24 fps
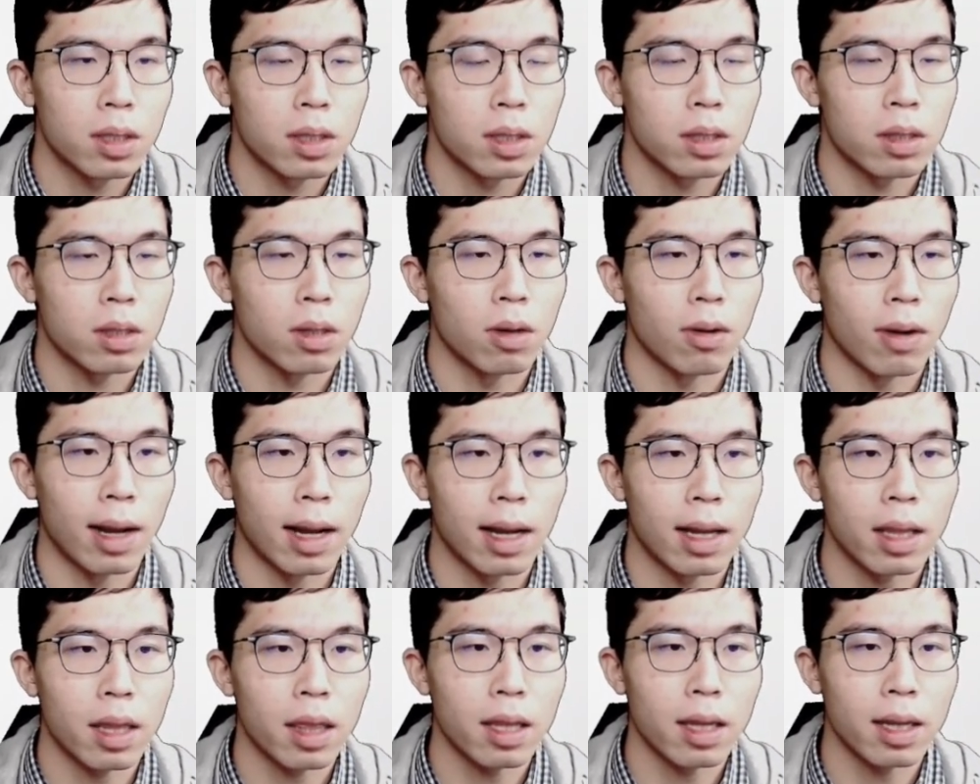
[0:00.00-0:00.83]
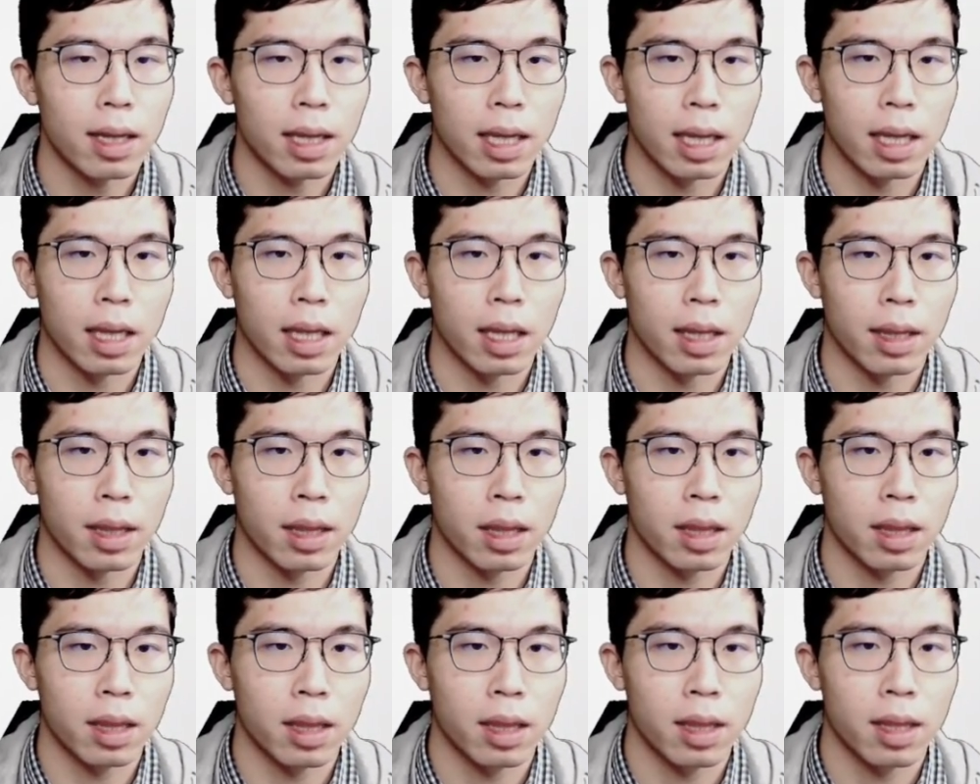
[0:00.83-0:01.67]
The answer
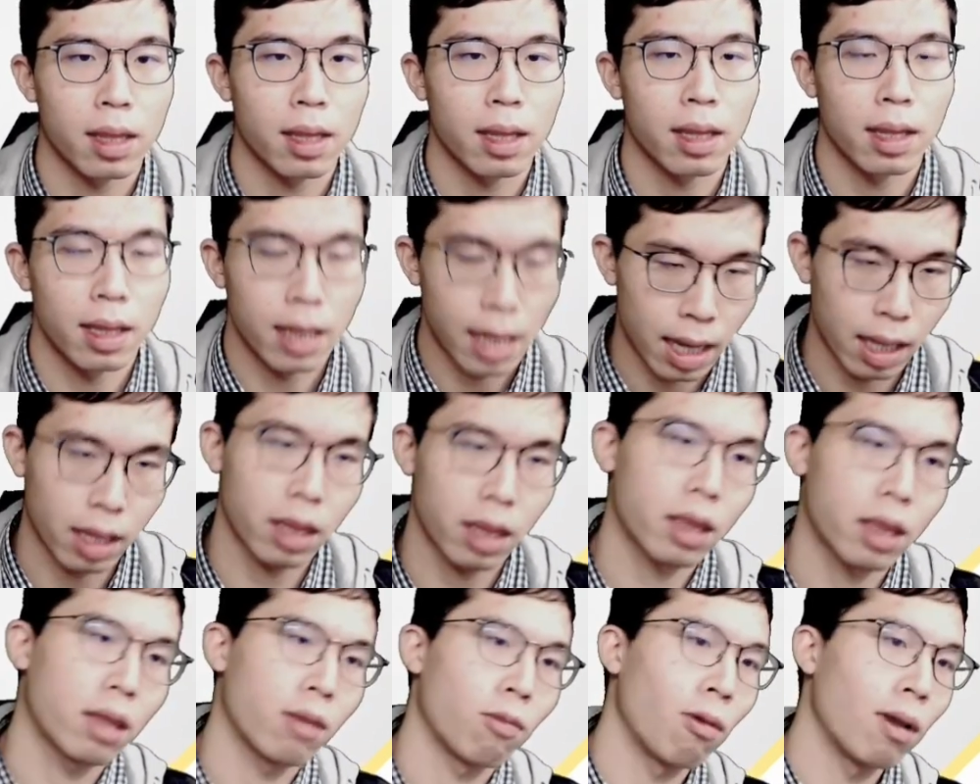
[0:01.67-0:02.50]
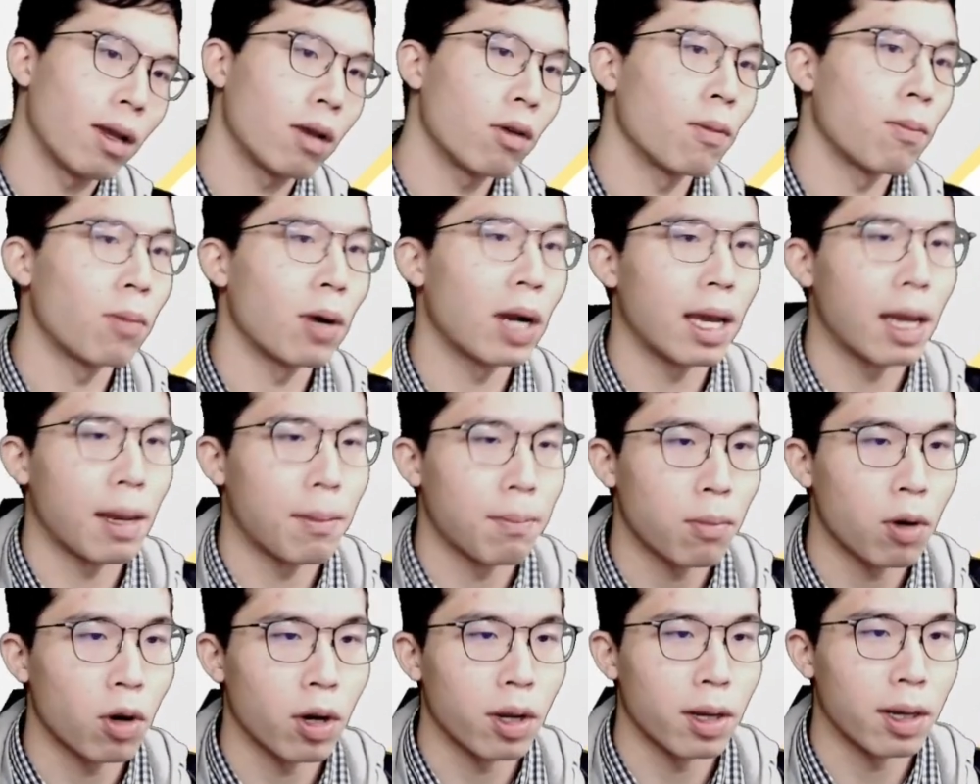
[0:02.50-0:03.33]
is yes, we could play at
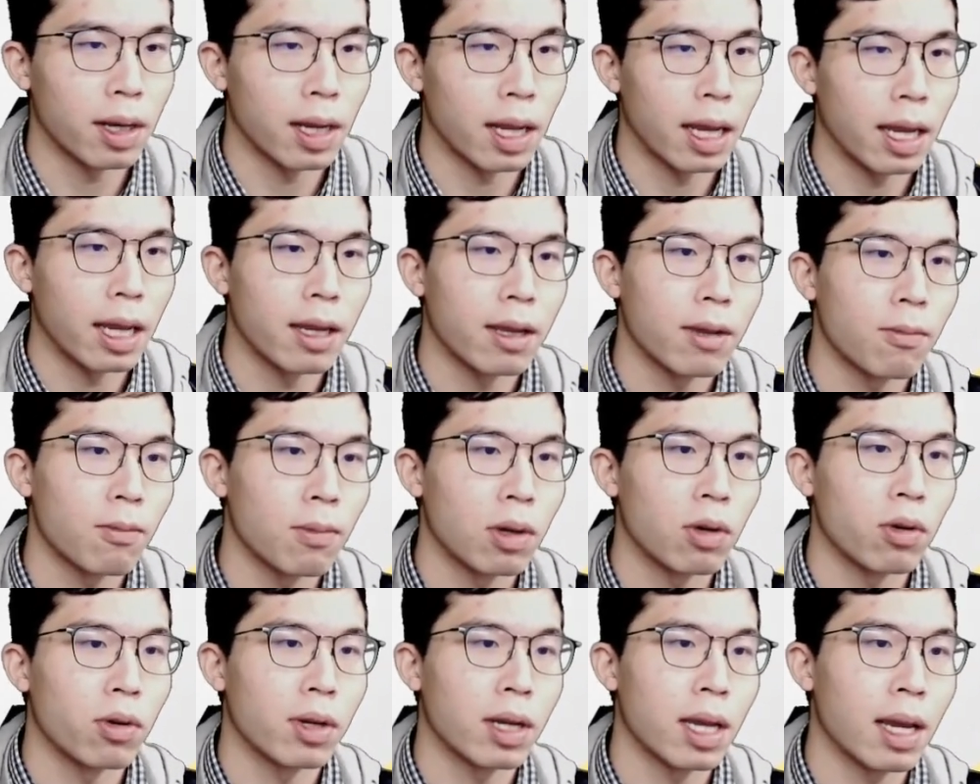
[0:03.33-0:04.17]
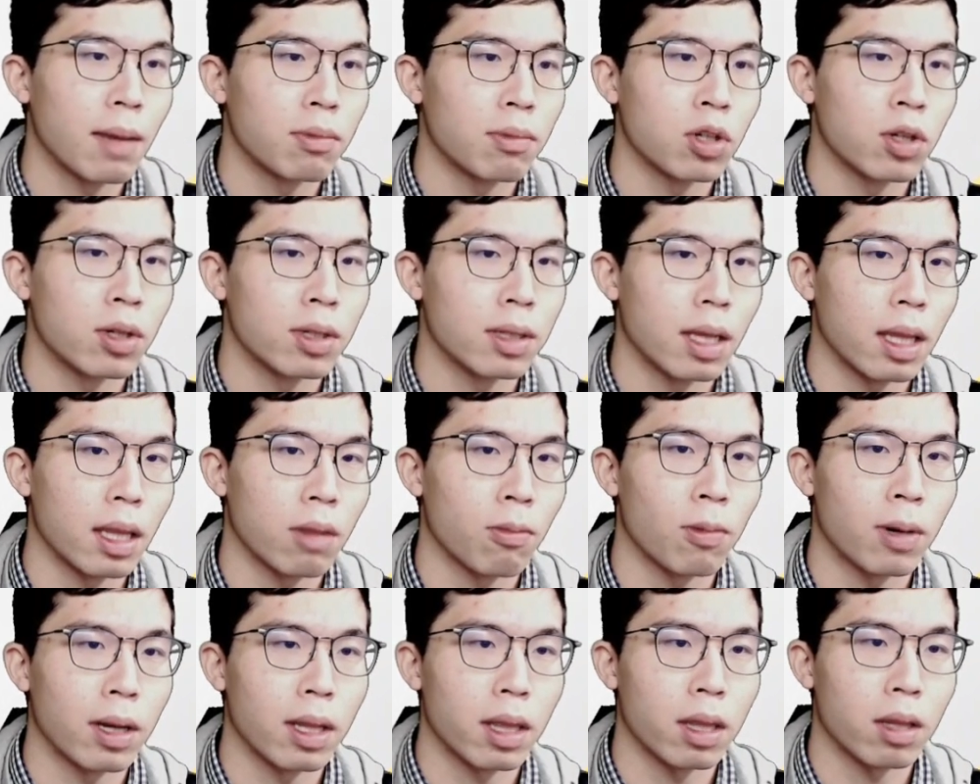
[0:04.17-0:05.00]
point A. We could capture this
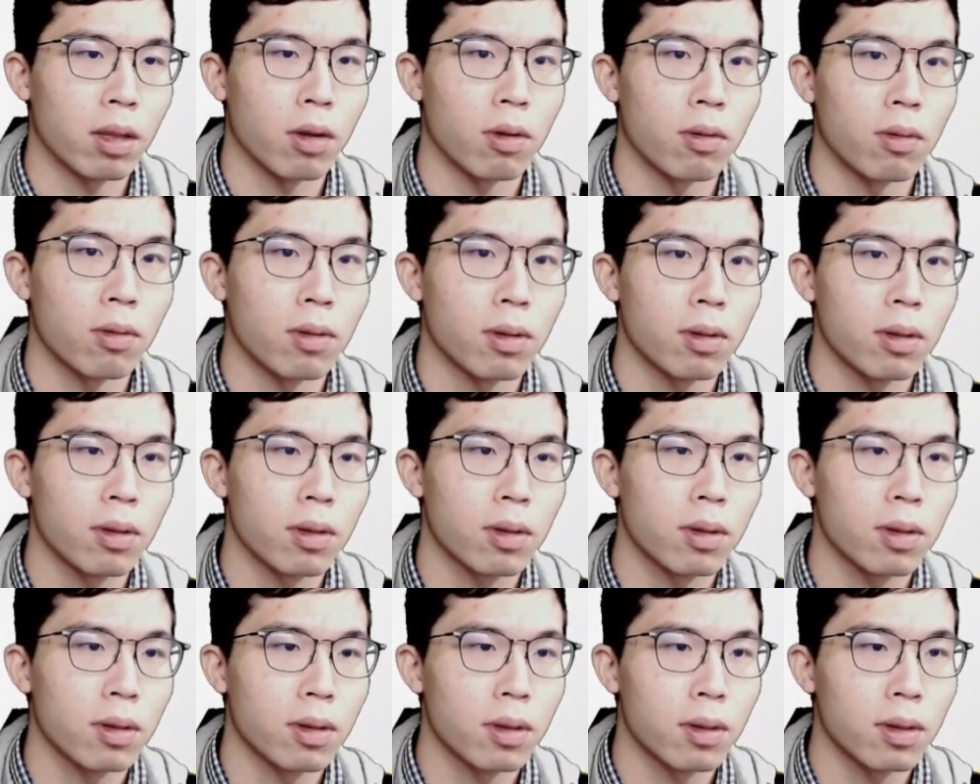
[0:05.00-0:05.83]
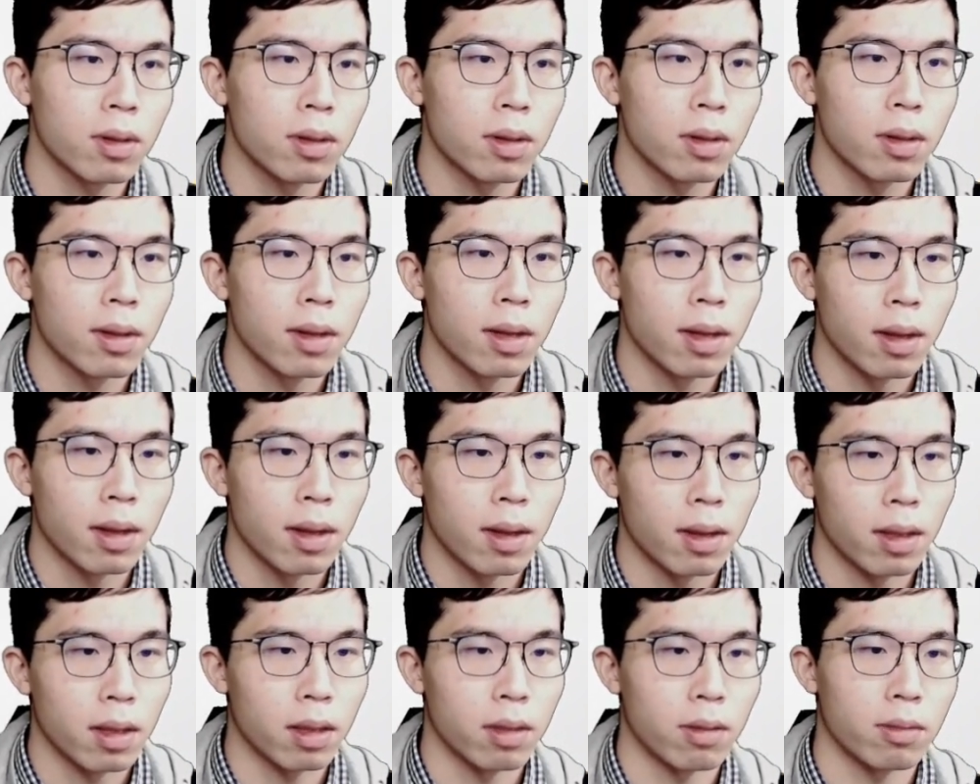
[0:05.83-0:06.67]
white stone.
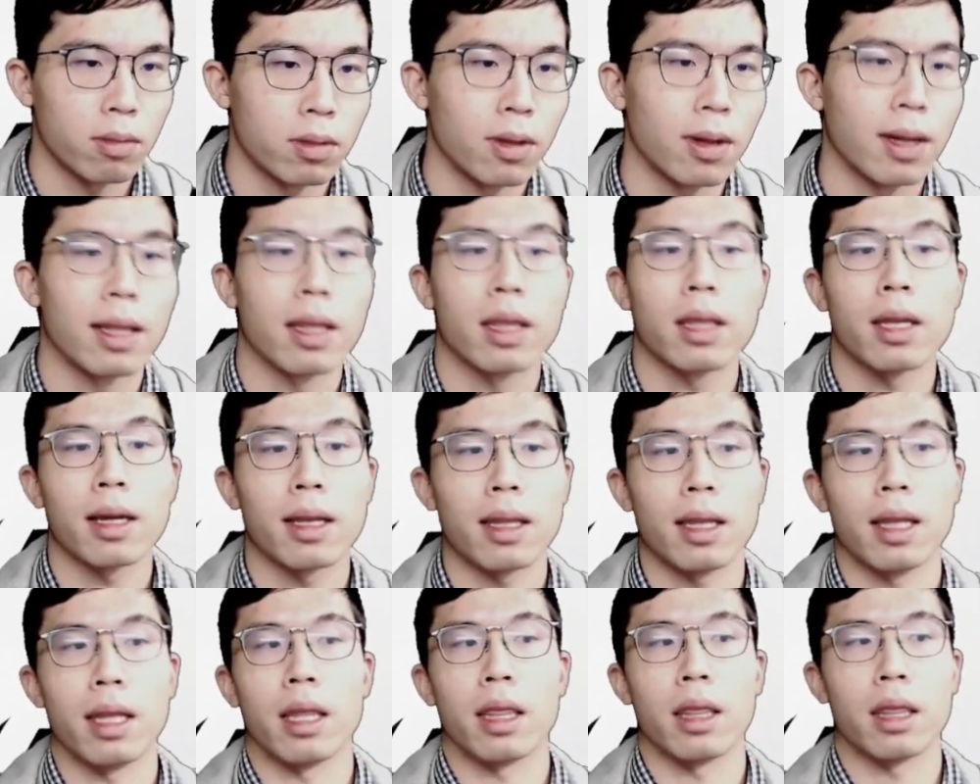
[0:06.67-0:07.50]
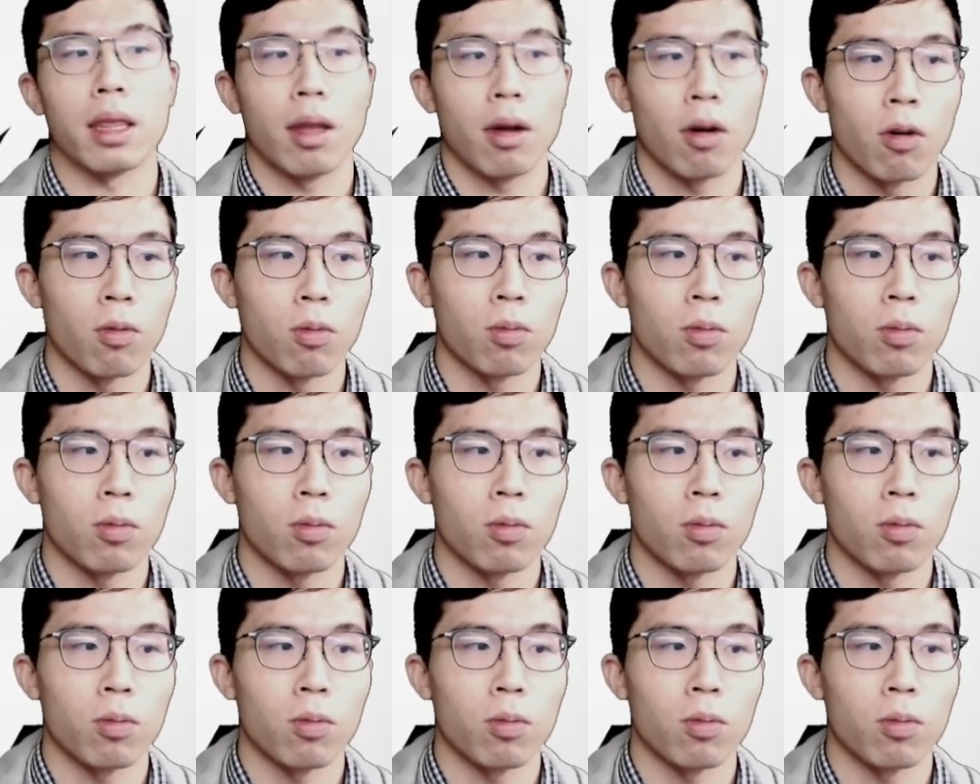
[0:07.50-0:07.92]
So the answer is O.